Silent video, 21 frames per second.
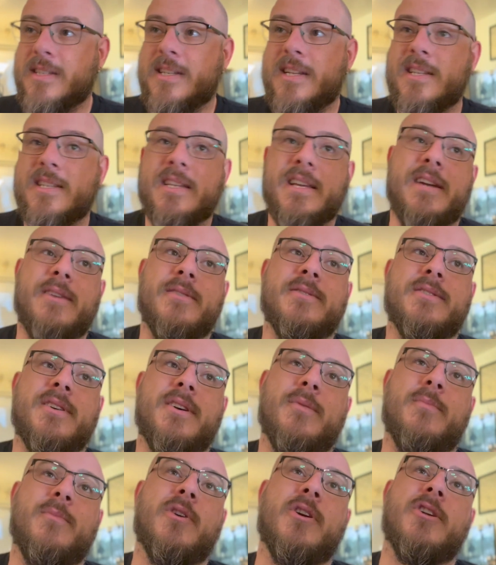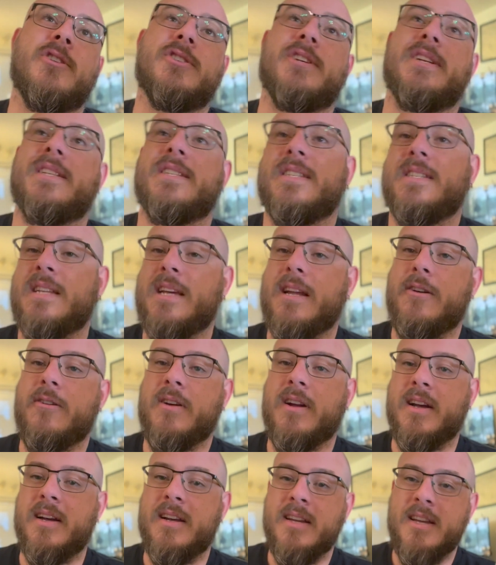discounts on merch,
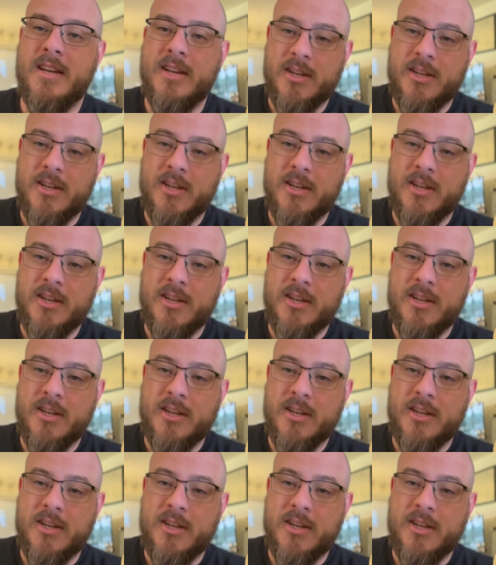etc.